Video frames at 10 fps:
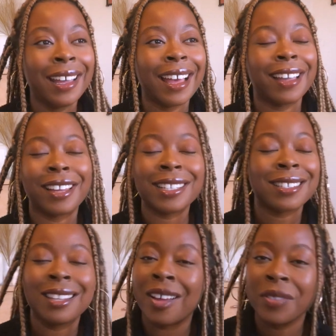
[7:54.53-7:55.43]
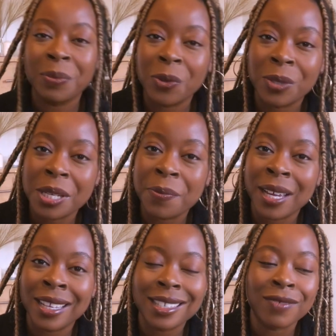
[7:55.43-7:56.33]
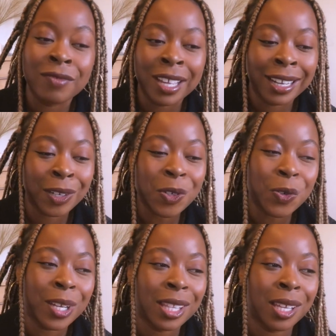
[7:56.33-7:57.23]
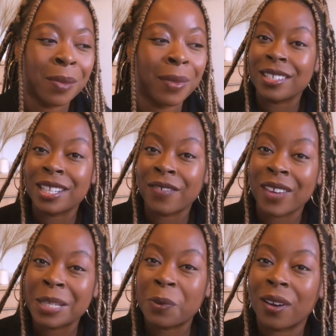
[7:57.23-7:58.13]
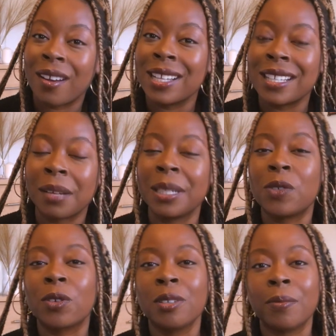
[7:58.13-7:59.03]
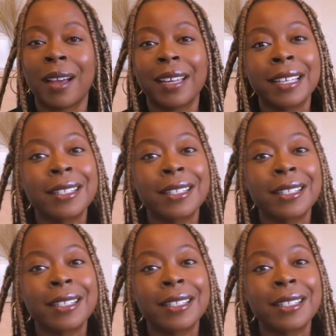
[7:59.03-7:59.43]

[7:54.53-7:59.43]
And I just love them all to bits, really enjoy them. So the first podcast I'm going to be talking about is